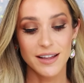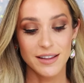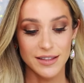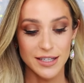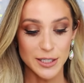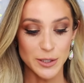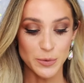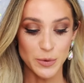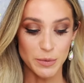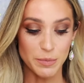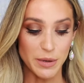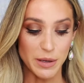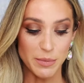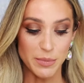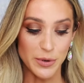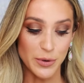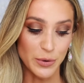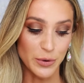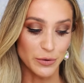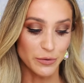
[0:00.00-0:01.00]
this would be
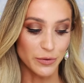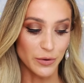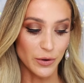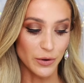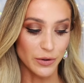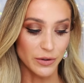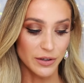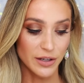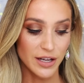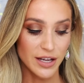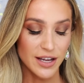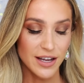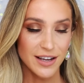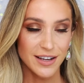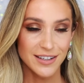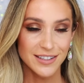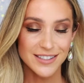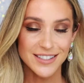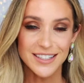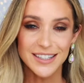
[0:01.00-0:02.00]
beautiful.
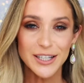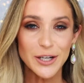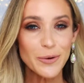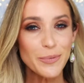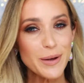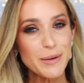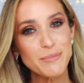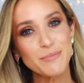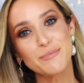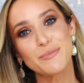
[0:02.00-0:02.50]
It's a little bit